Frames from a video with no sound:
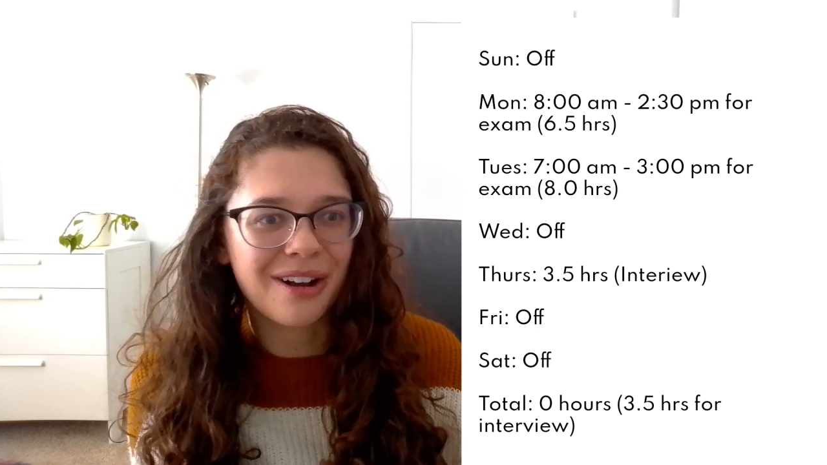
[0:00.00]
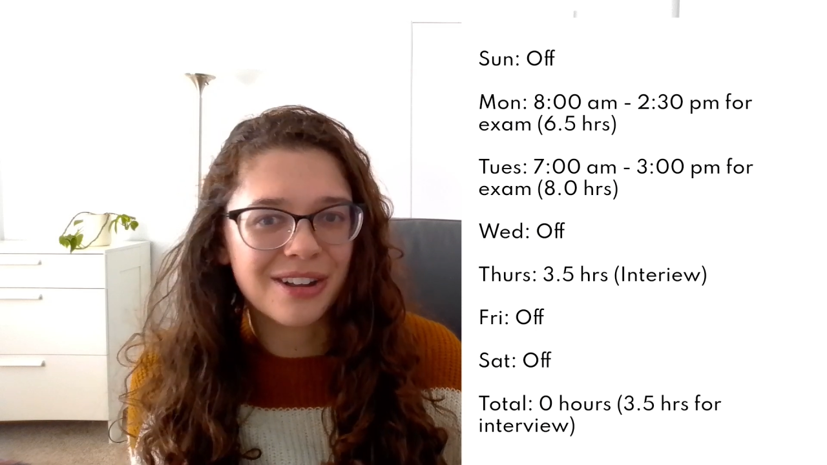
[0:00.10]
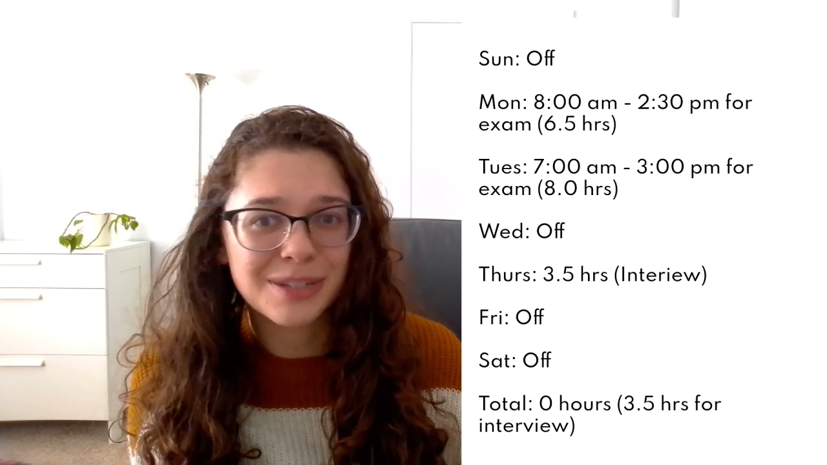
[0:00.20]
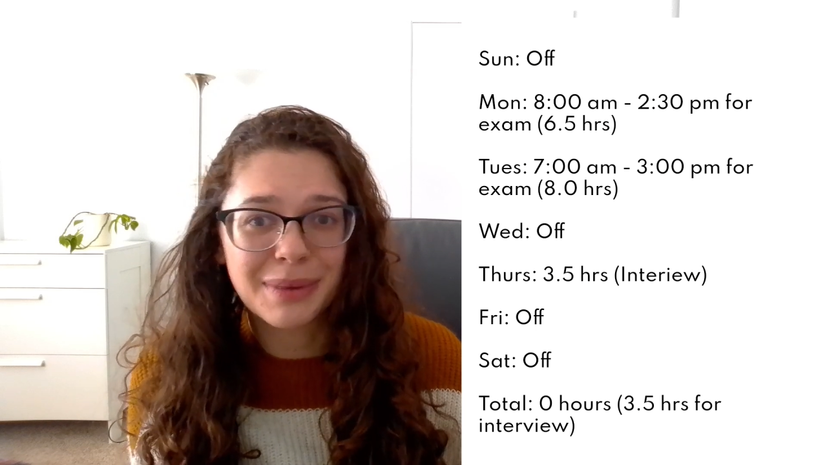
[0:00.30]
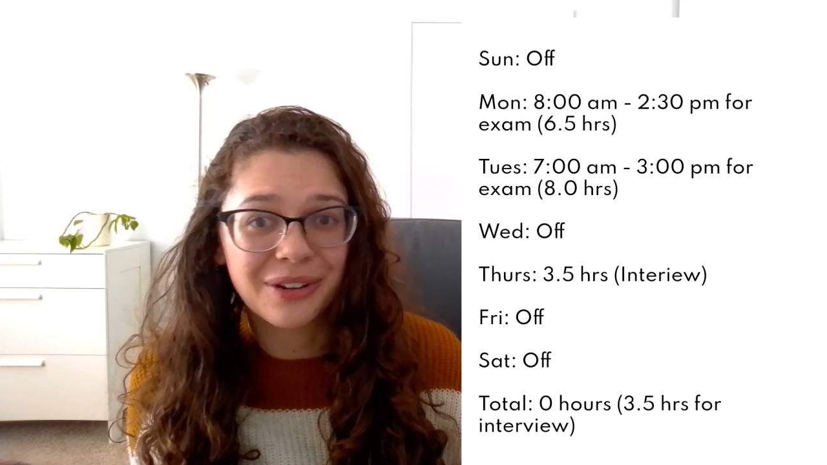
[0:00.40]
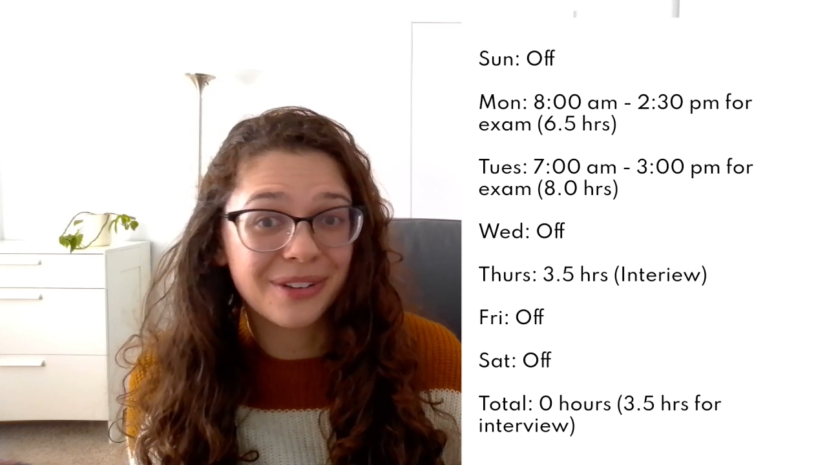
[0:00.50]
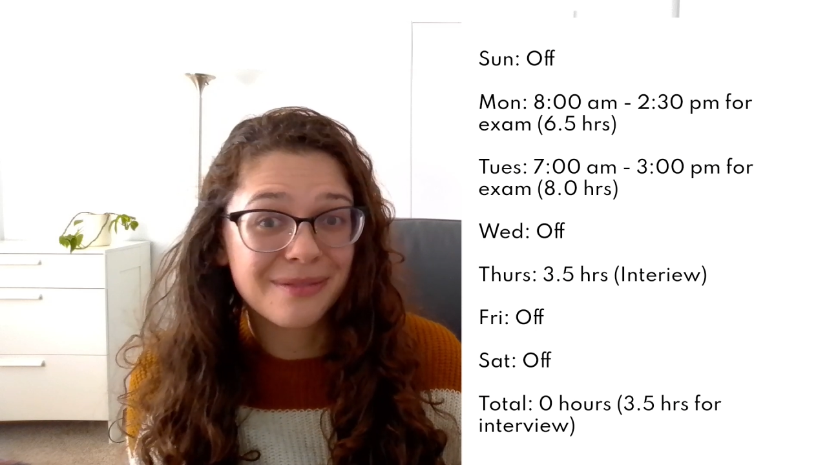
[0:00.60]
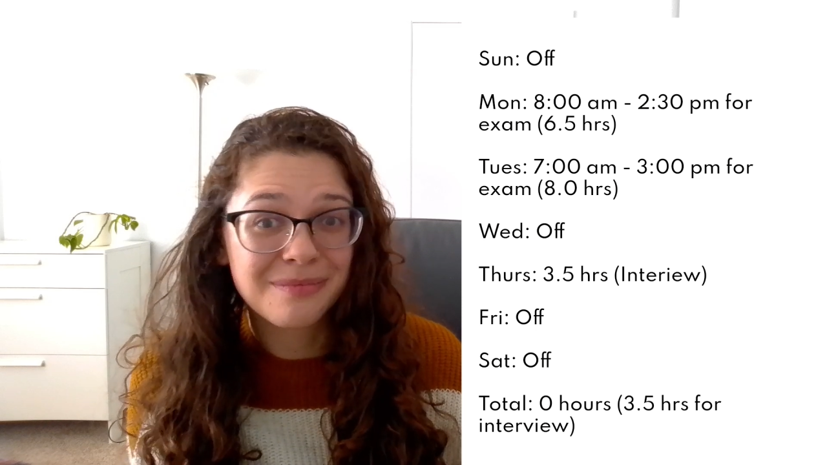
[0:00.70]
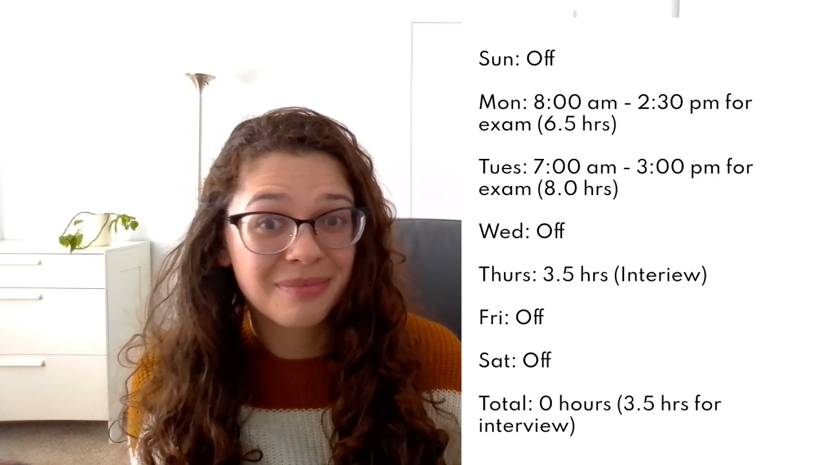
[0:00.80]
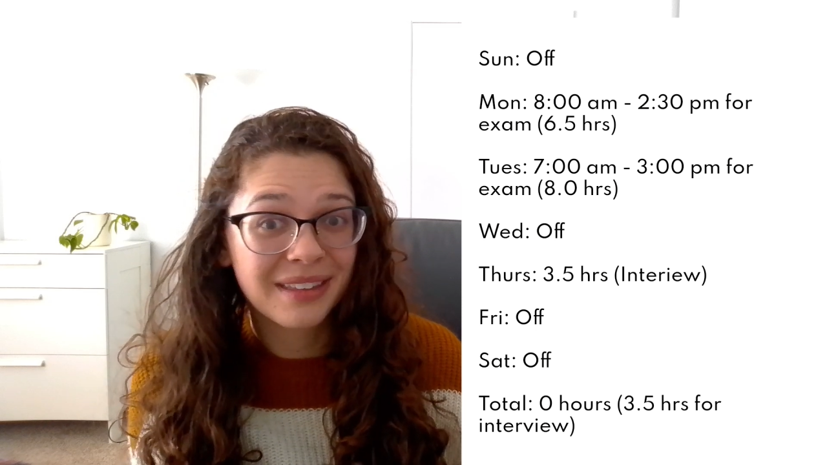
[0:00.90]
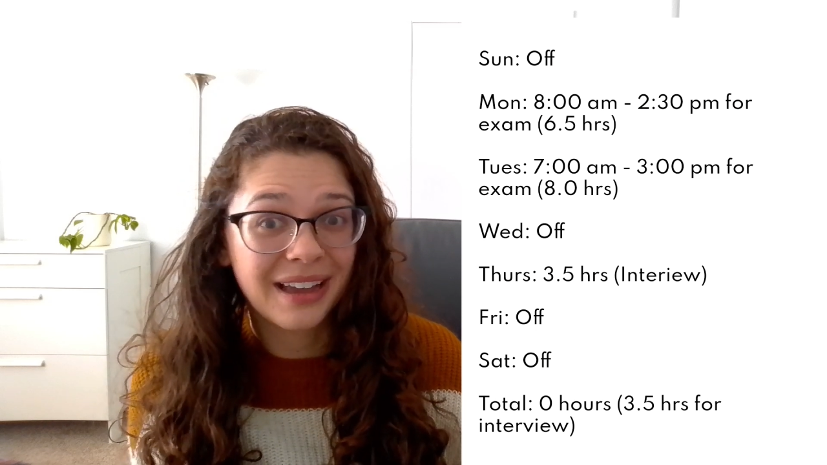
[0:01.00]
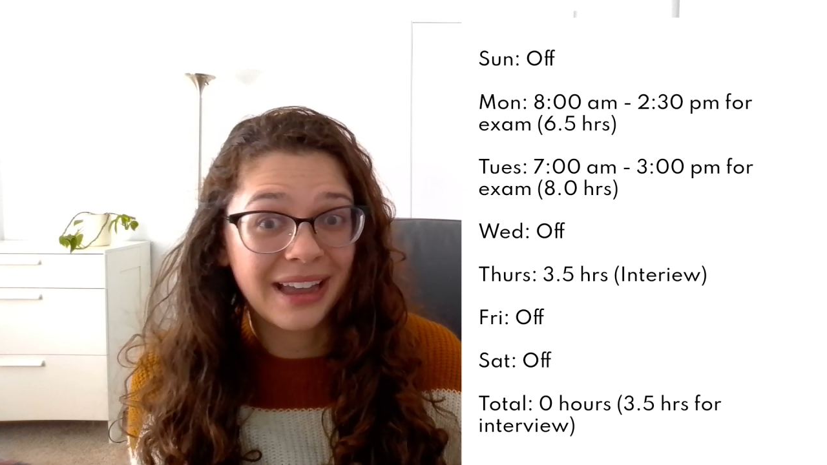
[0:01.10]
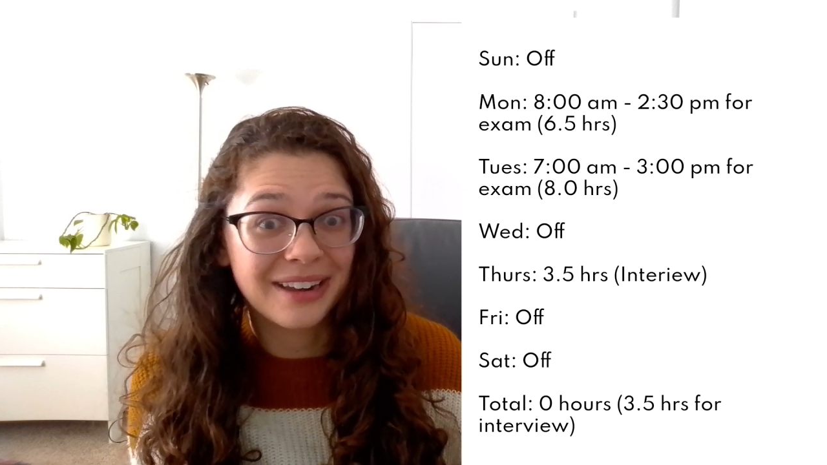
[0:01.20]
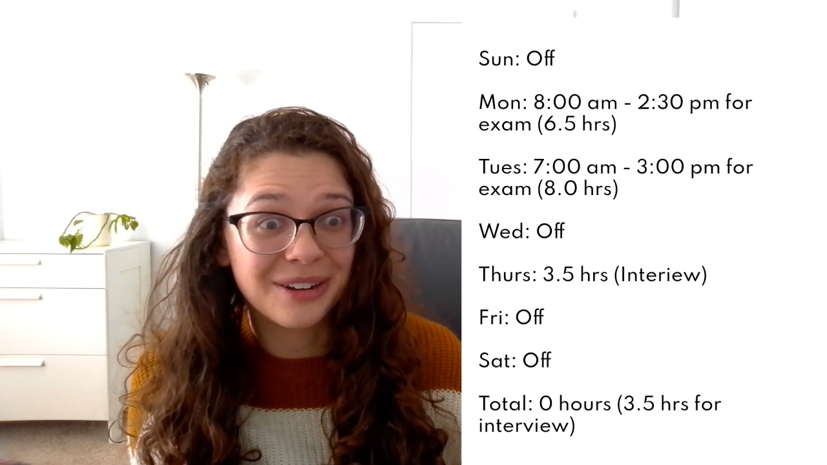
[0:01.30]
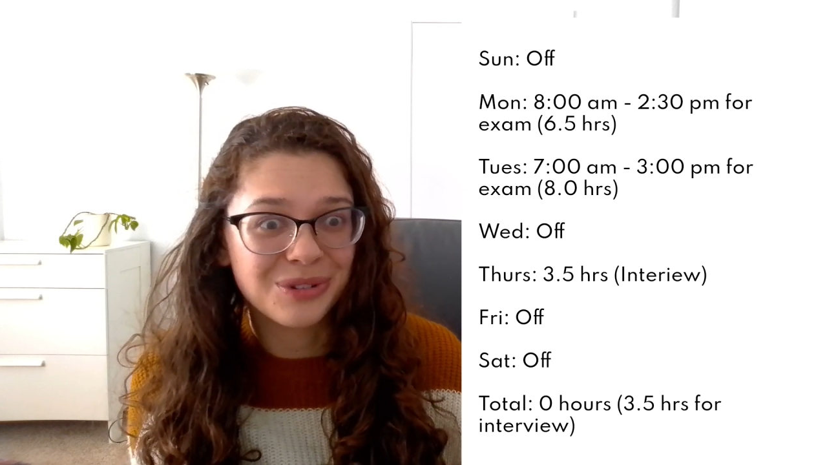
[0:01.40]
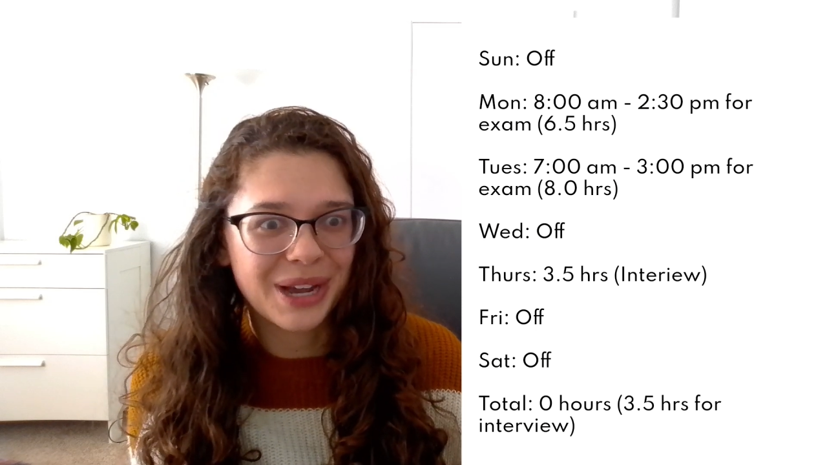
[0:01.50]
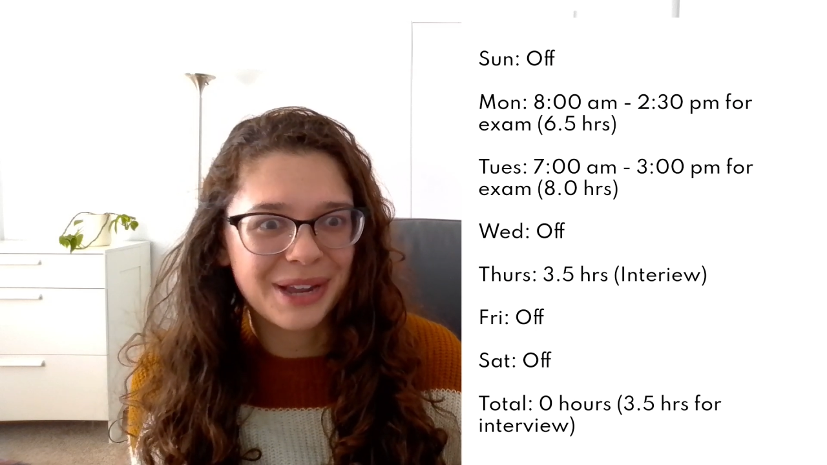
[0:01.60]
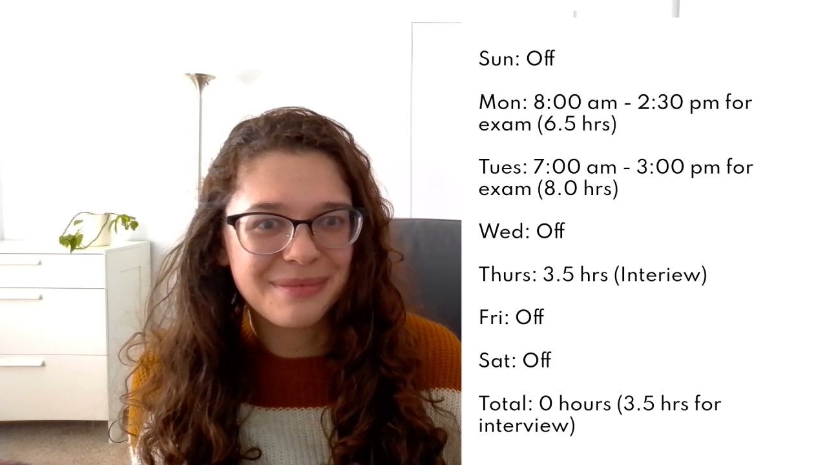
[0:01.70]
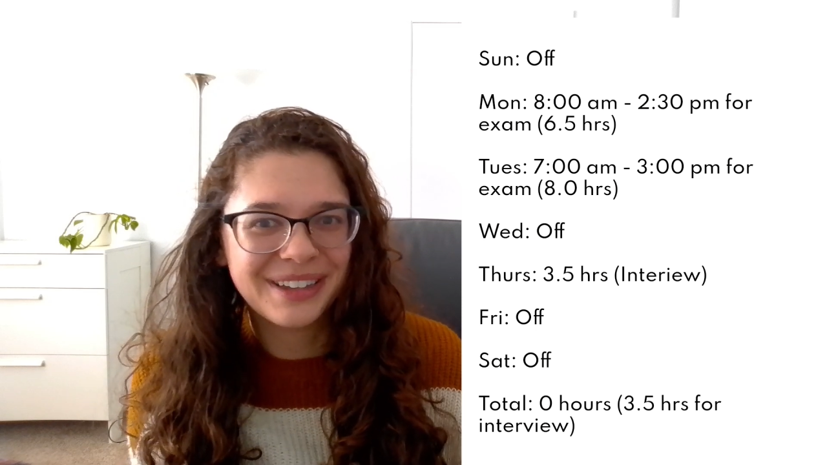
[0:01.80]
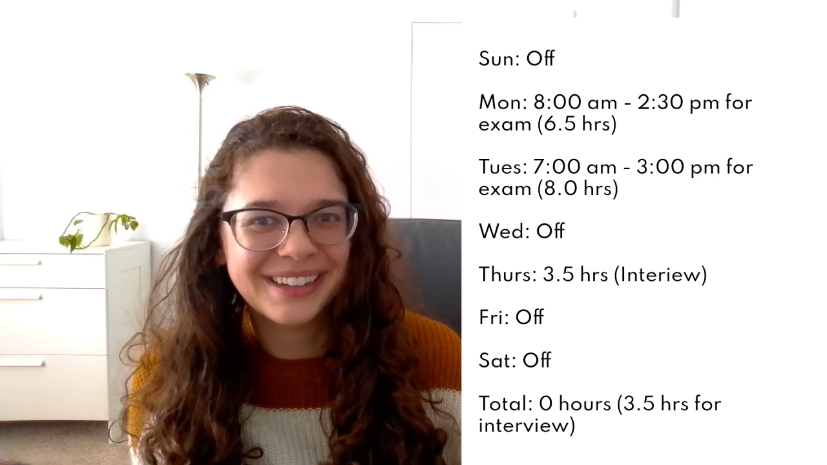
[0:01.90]
hospital, I had no
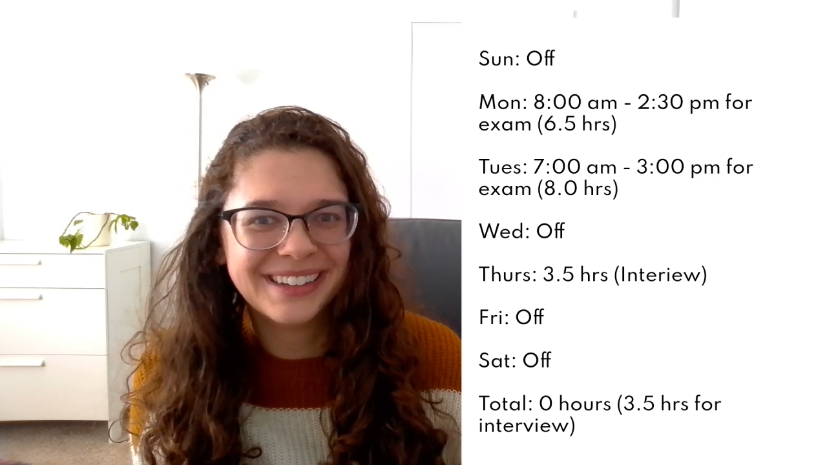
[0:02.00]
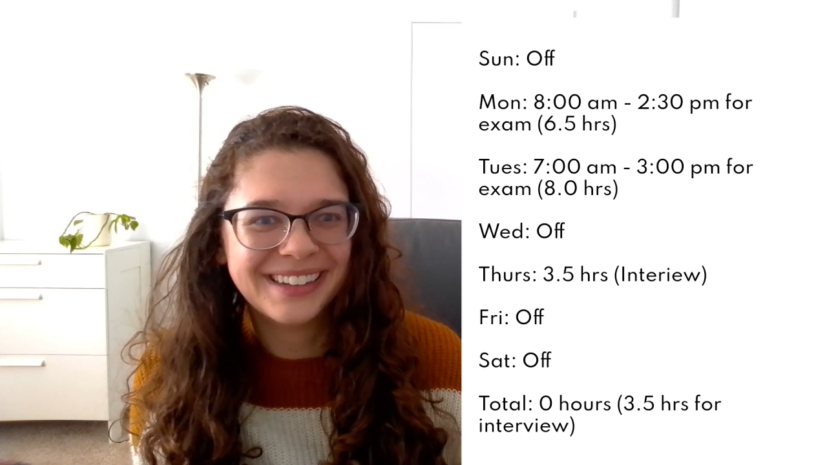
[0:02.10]
time.